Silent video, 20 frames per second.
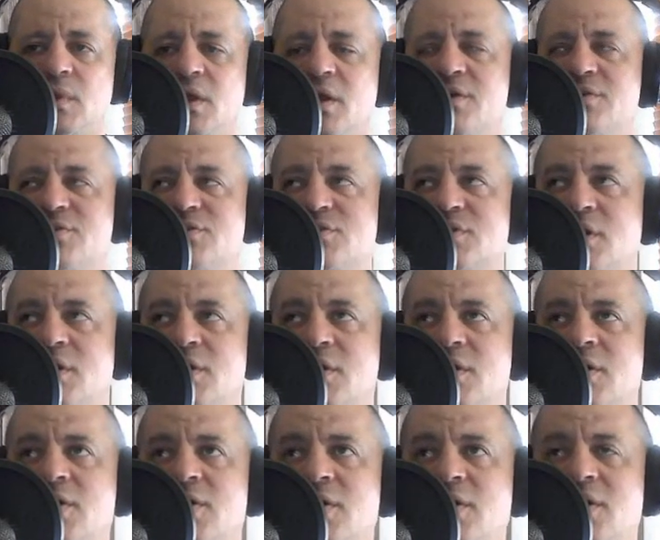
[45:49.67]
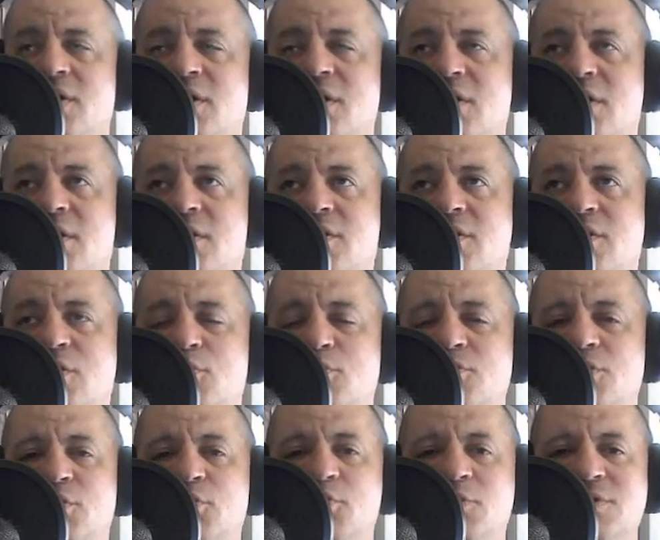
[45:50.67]
Because the
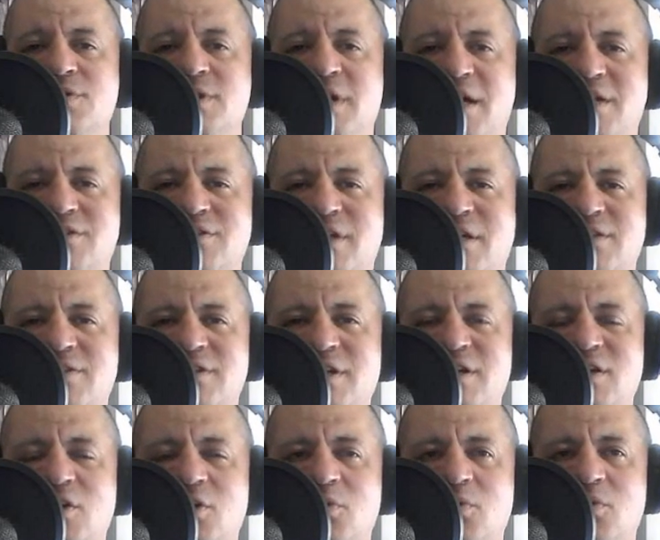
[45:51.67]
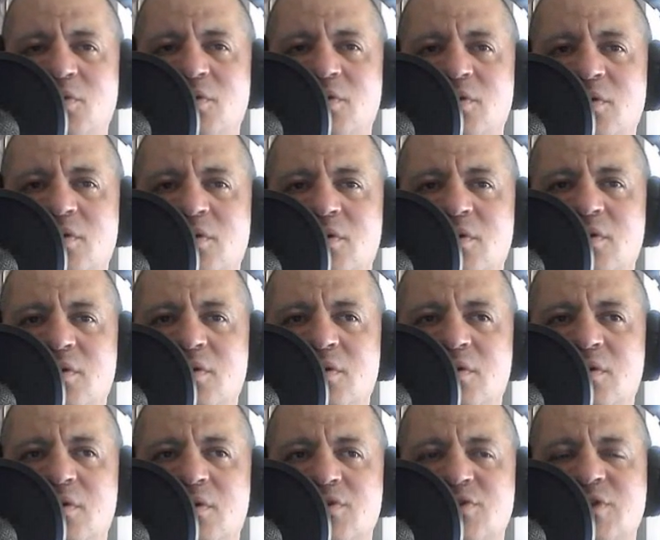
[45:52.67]
who attacked Santino?
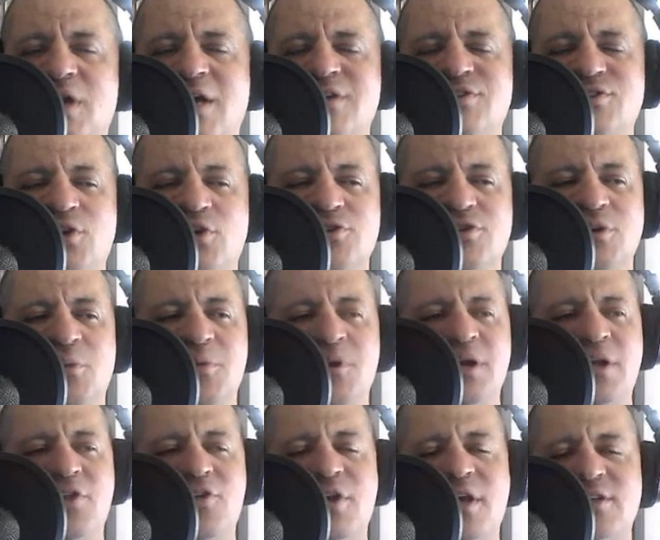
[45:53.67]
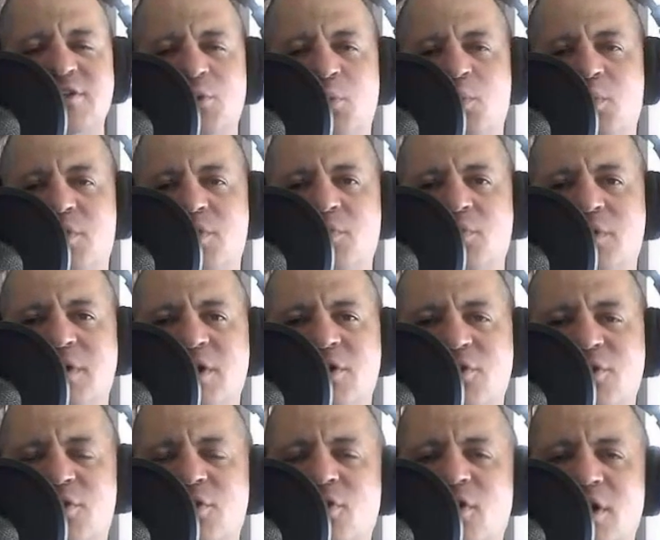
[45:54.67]
So I saw someone the other day, so we'll
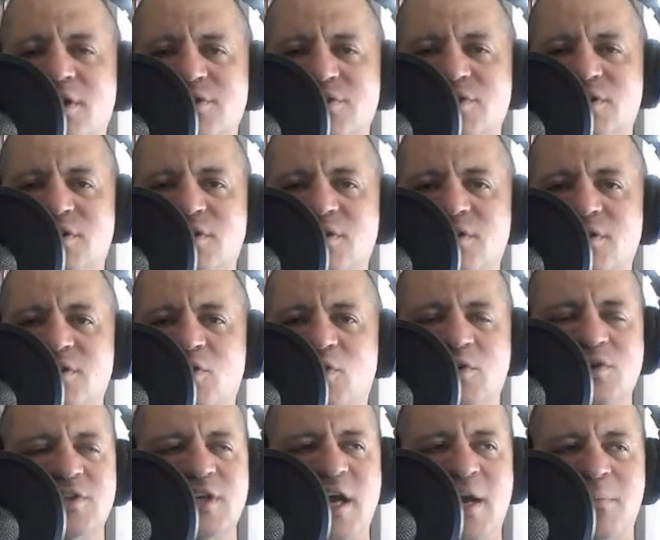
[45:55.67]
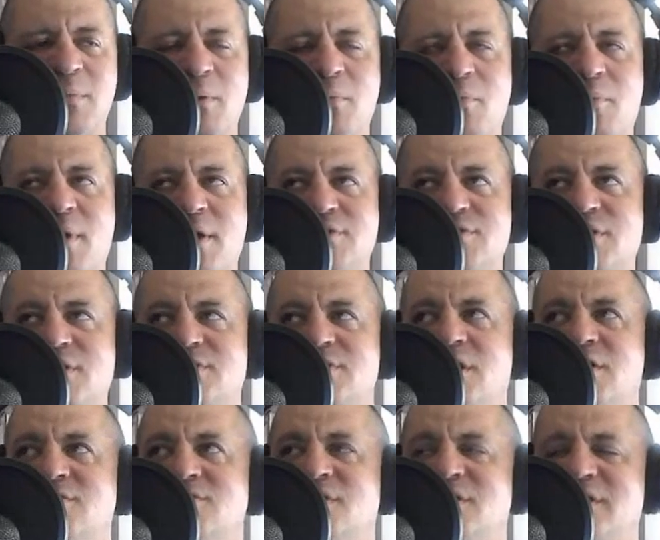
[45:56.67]
Killer Cross that, you know, attack people backstage.
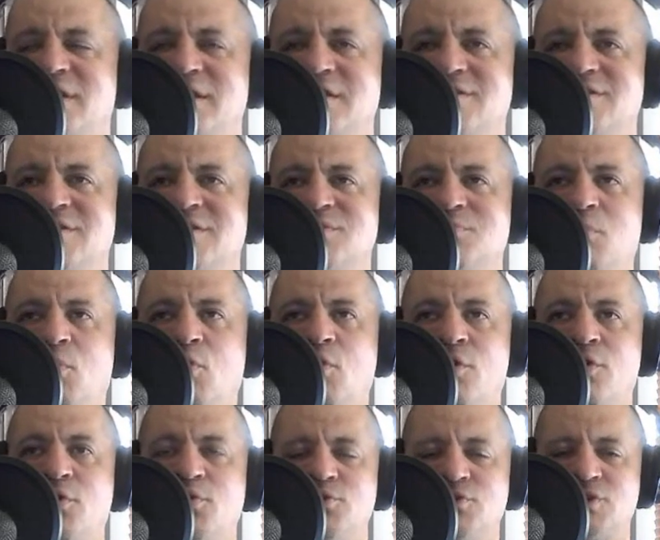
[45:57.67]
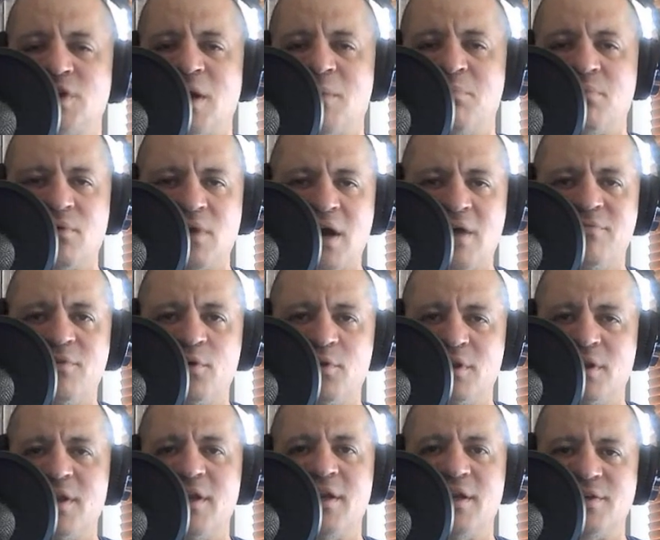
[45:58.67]
I said, this is more Who Shot Bravo
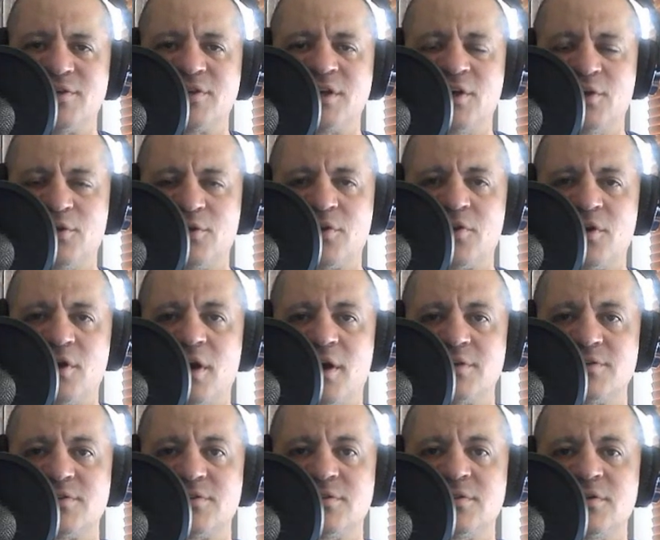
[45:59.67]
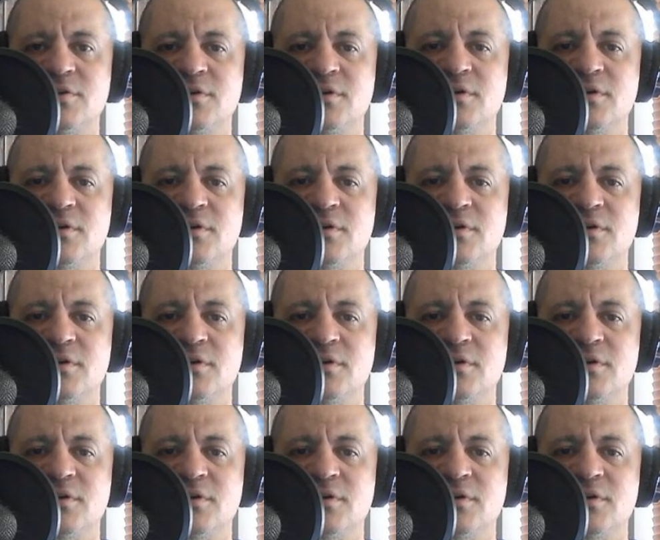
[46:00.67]
than it is Killer Cross.